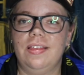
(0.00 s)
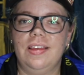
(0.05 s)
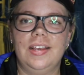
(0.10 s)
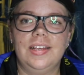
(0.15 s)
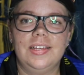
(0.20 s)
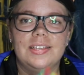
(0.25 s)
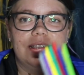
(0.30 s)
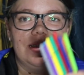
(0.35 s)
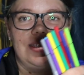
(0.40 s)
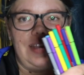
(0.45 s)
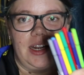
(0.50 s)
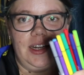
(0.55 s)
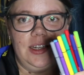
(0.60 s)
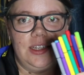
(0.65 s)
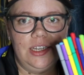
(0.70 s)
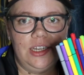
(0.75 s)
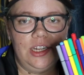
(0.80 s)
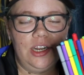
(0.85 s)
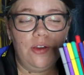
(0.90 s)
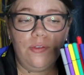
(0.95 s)
these
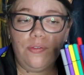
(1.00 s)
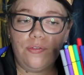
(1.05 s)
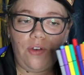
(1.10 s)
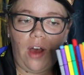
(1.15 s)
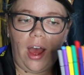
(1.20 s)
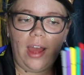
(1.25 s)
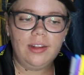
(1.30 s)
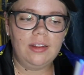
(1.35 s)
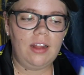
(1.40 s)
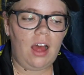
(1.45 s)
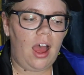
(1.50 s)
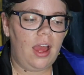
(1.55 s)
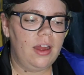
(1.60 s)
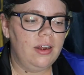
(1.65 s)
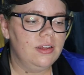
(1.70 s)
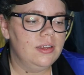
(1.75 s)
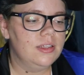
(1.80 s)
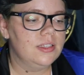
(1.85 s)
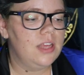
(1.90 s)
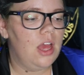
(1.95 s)
scented fine
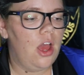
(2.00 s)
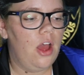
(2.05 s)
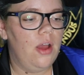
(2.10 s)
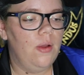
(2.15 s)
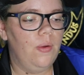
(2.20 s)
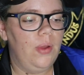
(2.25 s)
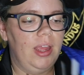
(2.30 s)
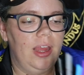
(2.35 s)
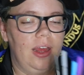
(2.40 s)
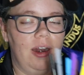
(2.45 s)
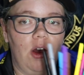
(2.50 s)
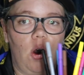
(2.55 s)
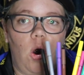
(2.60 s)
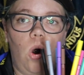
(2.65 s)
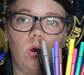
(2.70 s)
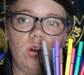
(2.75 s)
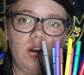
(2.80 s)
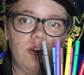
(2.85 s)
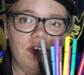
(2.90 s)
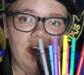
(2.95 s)
liners in
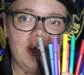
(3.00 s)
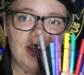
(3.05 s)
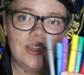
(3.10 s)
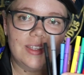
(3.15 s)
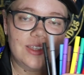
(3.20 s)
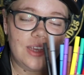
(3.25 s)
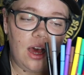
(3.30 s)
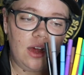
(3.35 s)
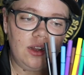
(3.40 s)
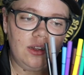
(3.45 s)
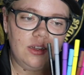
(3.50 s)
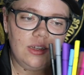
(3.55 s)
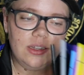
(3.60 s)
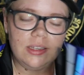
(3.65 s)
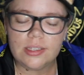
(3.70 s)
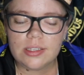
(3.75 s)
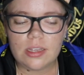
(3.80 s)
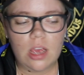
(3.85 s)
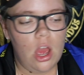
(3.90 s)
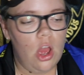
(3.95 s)
all of these
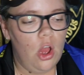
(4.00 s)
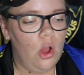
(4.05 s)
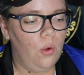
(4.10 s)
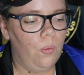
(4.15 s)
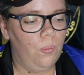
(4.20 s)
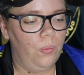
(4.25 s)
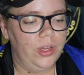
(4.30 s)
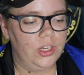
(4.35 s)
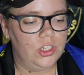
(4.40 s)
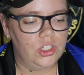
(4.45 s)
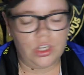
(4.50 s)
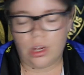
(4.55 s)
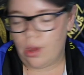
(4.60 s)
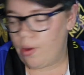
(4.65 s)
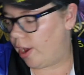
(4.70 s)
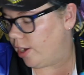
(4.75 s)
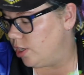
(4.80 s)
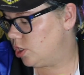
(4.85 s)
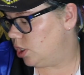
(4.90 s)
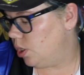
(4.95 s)
colors, which
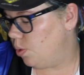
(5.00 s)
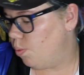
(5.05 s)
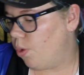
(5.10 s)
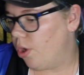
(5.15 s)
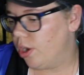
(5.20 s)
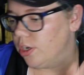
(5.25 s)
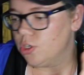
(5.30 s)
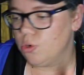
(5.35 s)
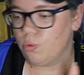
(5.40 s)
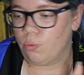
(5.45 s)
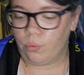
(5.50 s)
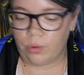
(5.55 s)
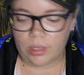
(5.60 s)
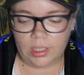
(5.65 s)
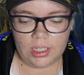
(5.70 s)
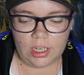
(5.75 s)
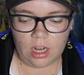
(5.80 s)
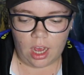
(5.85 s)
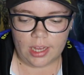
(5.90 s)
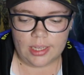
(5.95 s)
actually worked
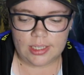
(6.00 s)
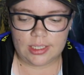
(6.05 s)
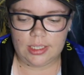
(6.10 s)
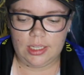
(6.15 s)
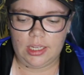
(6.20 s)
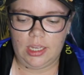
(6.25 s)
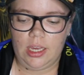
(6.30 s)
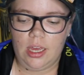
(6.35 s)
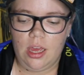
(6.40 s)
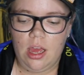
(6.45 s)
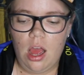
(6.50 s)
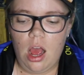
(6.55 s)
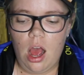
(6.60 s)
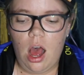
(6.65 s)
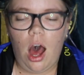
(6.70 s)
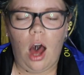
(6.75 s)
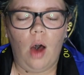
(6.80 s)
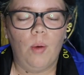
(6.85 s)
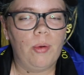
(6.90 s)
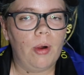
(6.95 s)
really nicely.
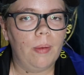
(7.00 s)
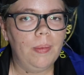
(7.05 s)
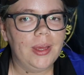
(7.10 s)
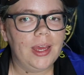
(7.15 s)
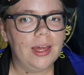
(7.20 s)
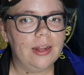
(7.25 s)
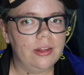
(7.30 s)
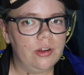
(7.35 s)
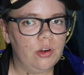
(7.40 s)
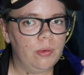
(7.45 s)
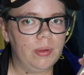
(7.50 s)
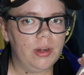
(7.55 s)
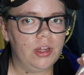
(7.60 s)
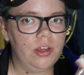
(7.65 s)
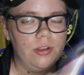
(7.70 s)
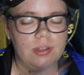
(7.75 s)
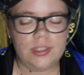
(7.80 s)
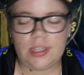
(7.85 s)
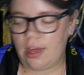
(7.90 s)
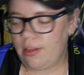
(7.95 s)
I'll probably get a little bit of
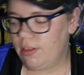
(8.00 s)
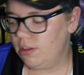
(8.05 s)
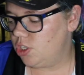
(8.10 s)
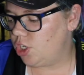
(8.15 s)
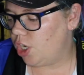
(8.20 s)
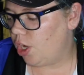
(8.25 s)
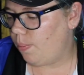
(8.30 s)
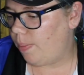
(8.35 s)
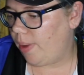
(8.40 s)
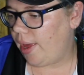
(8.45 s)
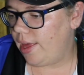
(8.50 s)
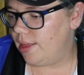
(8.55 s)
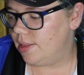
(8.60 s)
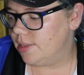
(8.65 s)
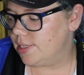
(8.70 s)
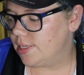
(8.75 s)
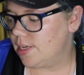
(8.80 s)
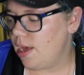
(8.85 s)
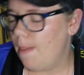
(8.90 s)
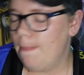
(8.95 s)
use out of the gel
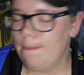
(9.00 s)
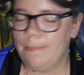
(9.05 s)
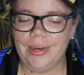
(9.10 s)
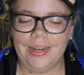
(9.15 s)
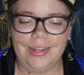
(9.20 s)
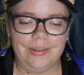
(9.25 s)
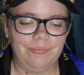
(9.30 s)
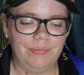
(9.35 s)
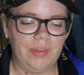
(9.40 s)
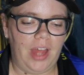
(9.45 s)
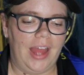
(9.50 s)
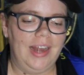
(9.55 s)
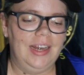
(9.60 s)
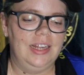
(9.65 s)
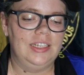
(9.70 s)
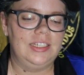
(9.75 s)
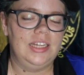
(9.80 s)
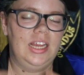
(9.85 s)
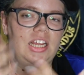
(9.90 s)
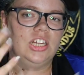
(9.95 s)
pens, but I
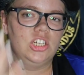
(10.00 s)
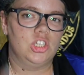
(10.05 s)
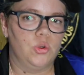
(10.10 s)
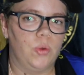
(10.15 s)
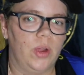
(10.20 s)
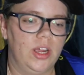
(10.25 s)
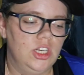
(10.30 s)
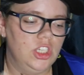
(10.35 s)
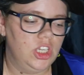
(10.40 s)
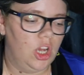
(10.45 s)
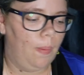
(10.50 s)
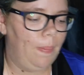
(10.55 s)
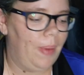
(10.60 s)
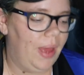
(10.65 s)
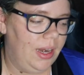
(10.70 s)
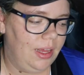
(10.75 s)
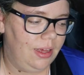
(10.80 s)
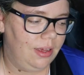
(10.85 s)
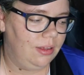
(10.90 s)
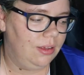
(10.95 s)
need to integrate gel
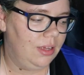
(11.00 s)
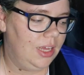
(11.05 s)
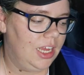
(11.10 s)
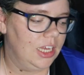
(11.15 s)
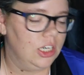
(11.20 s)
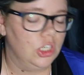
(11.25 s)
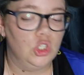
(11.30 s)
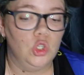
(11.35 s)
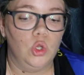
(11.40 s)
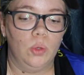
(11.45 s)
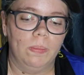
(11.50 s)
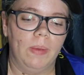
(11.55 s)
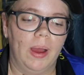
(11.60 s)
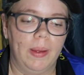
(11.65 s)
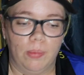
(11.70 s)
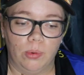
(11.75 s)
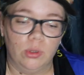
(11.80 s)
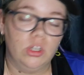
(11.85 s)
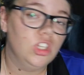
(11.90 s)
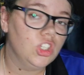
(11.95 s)
penning into my
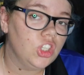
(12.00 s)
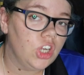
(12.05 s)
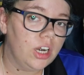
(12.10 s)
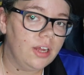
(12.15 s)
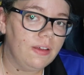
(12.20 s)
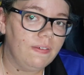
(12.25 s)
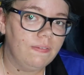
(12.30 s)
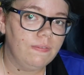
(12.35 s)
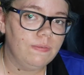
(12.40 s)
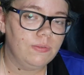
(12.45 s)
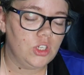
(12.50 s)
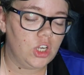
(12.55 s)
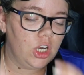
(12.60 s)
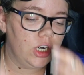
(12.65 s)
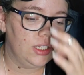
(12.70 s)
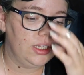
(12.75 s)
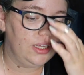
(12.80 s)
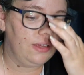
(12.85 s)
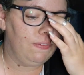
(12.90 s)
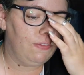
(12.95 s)
bullet
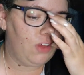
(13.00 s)
journaling